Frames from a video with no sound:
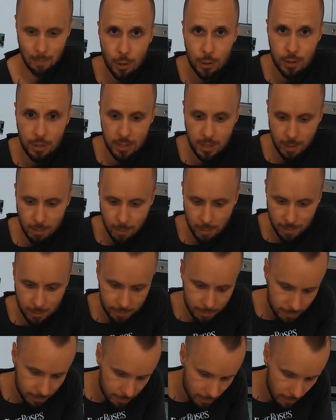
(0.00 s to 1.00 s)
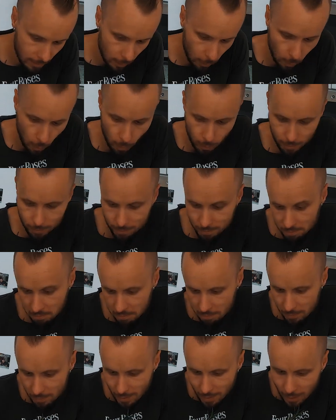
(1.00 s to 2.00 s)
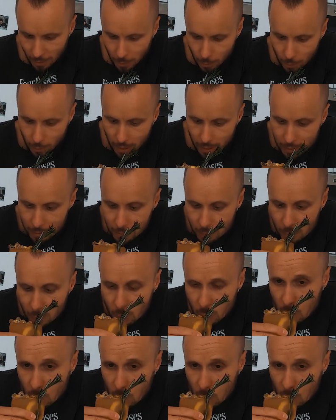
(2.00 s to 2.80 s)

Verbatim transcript: first sip oh all right